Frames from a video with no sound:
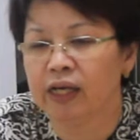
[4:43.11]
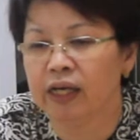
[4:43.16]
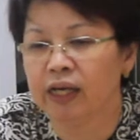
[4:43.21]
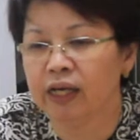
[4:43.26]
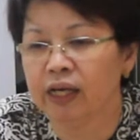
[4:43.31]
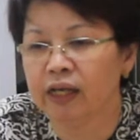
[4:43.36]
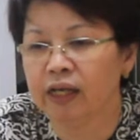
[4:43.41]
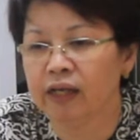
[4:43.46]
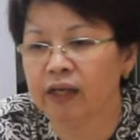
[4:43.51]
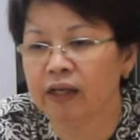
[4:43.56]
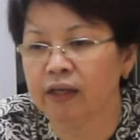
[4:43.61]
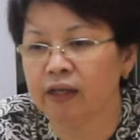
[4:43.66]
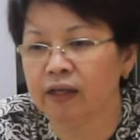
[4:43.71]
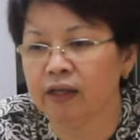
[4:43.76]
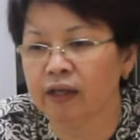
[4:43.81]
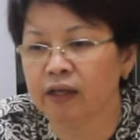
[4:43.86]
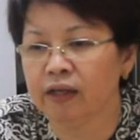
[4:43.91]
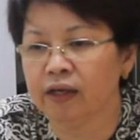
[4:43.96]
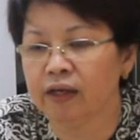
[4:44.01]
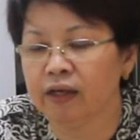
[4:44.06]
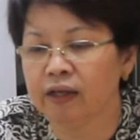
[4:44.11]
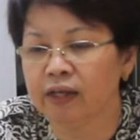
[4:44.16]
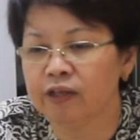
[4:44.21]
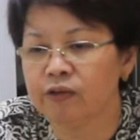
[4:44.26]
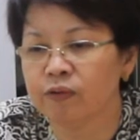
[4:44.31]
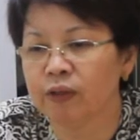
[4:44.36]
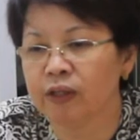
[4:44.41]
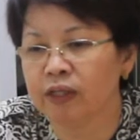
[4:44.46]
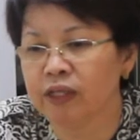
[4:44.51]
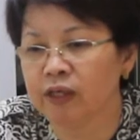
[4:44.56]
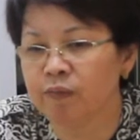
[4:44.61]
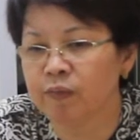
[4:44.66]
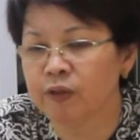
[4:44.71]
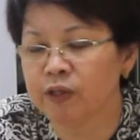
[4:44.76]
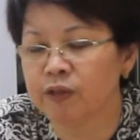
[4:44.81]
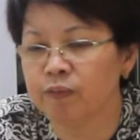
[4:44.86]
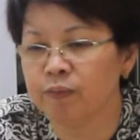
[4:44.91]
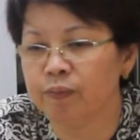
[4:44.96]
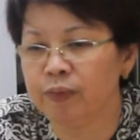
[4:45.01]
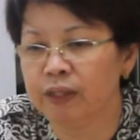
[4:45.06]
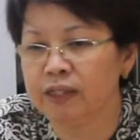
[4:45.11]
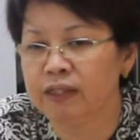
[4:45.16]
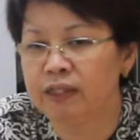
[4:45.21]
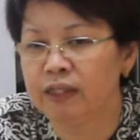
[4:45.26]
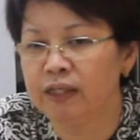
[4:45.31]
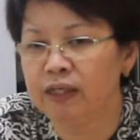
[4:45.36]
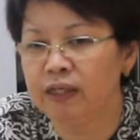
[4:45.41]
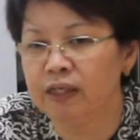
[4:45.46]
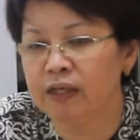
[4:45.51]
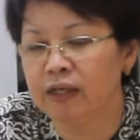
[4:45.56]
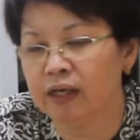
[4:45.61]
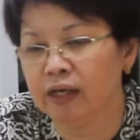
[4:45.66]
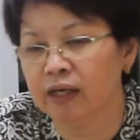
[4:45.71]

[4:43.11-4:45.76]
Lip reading: and that's what keeps us busy.